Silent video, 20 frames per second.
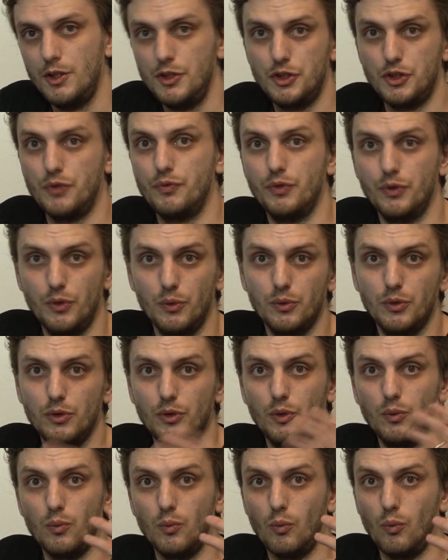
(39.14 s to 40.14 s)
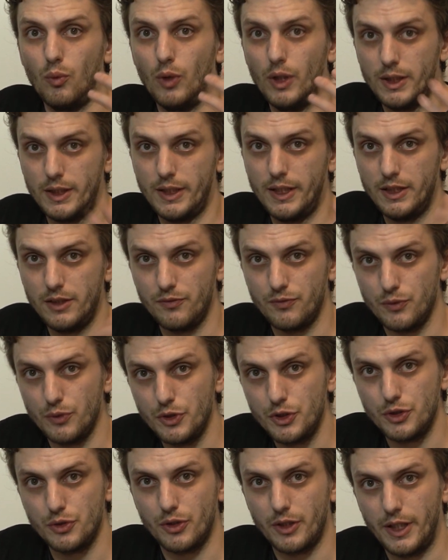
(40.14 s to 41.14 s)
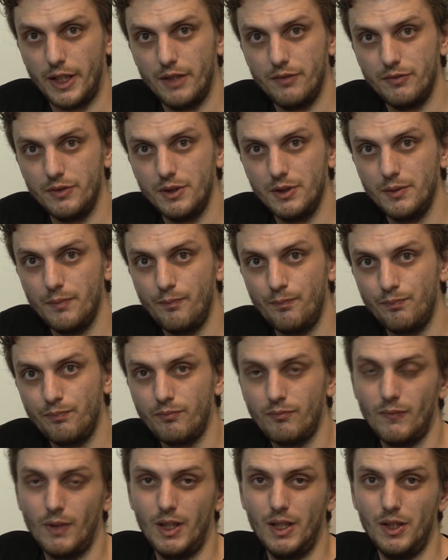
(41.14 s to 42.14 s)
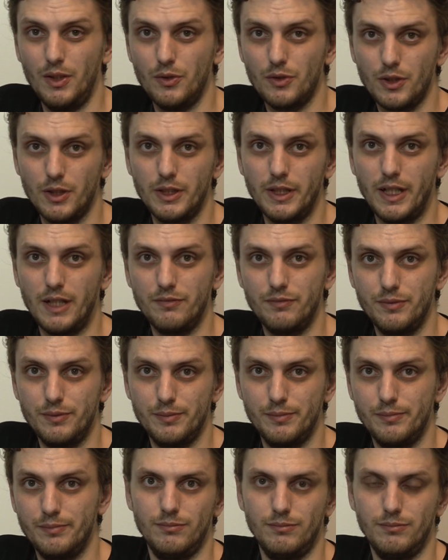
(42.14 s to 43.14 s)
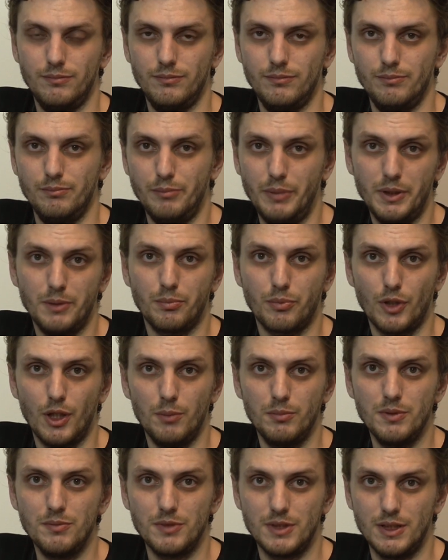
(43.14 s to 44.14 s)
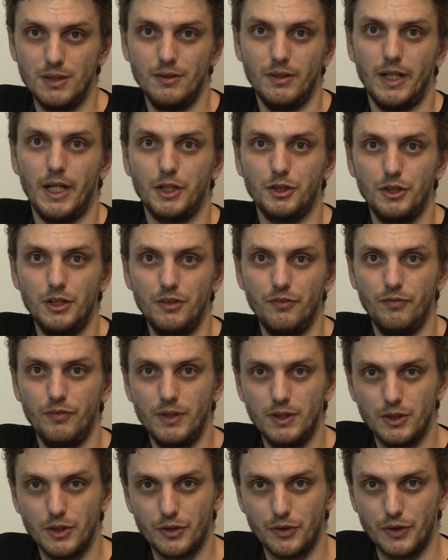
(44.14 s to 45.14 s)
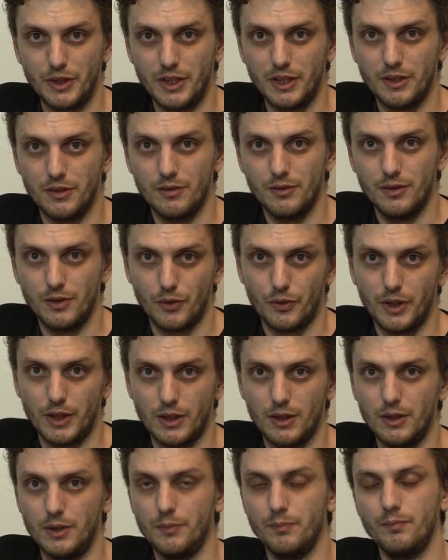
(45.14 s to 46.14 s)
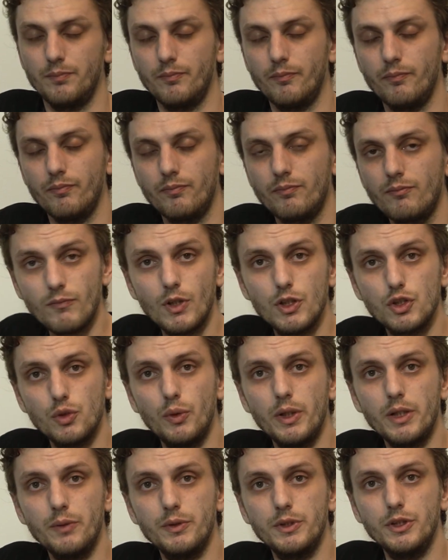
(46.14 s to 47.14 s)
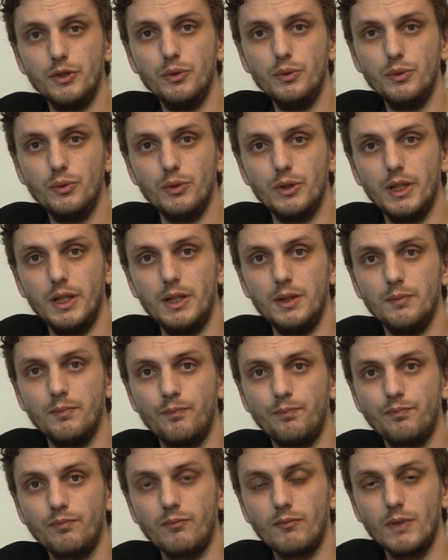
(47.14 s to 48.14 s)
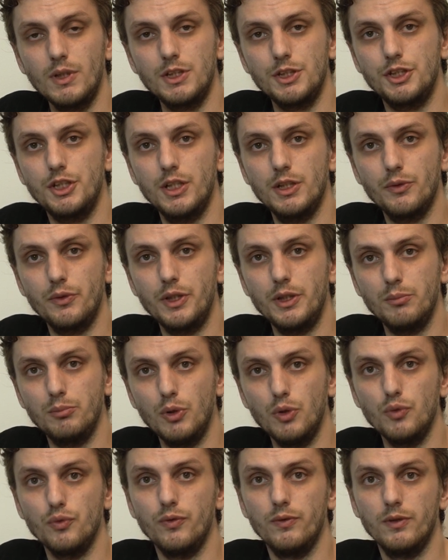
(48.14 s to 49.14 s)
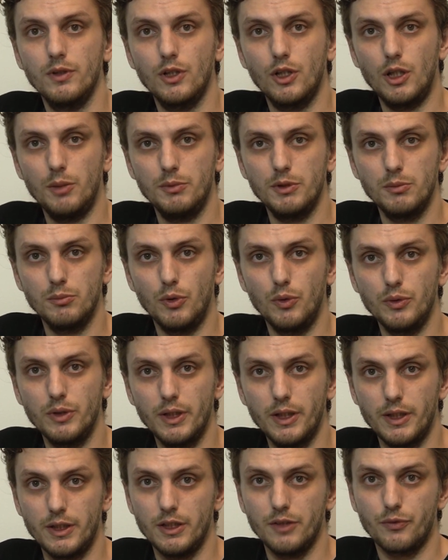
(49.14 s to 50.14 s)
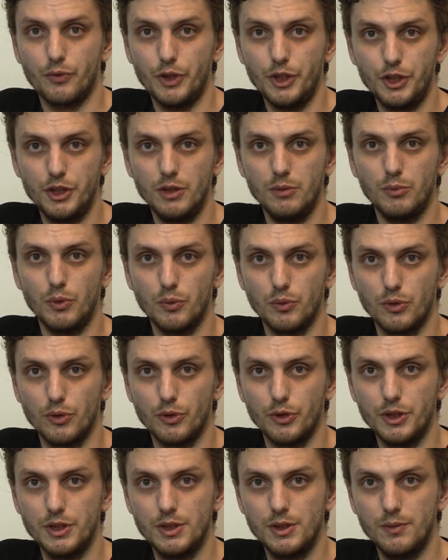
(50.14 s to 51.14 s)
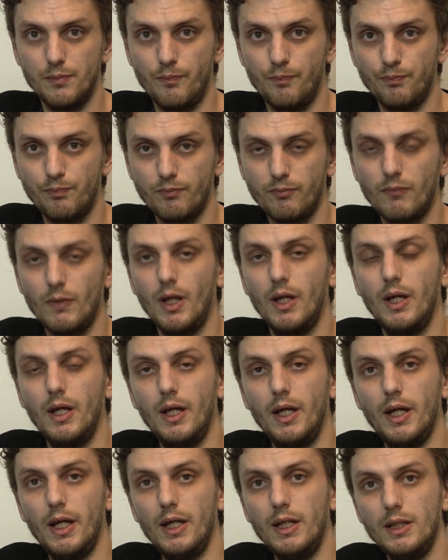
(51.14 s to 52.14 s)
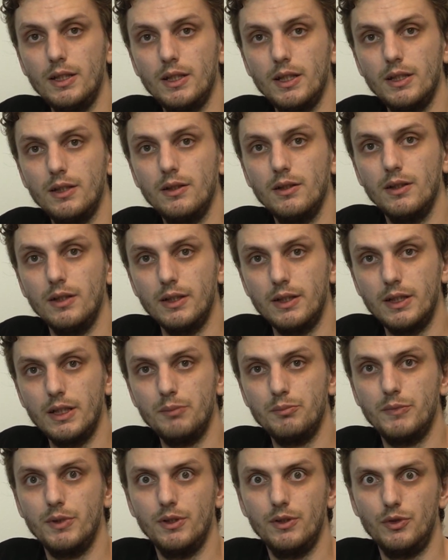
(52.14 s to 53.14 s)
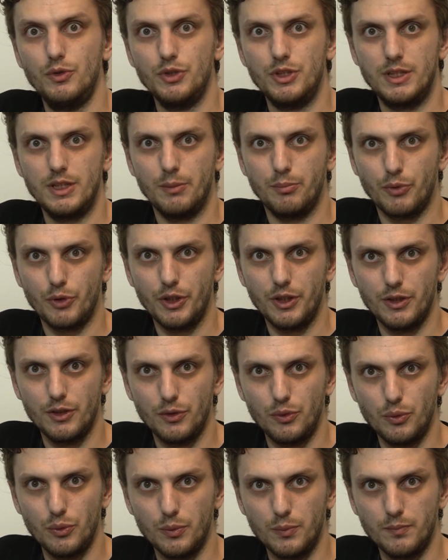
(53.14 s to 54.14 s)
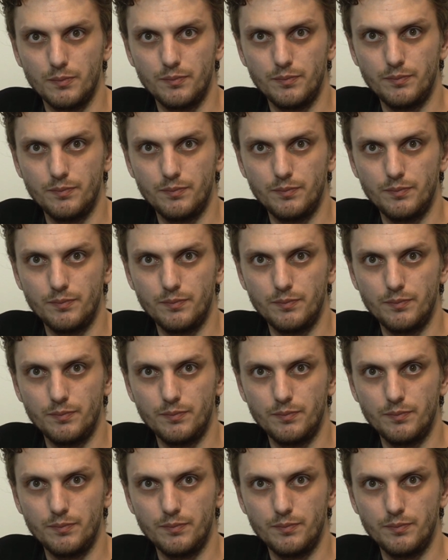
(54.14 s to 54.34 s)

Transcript: So if you don't know what kind of noise you're having, you're going to have big problems in actually filtering it correctly. So what I want to do today is generate both common mode and differential mode noise, and then attempt to separate the two.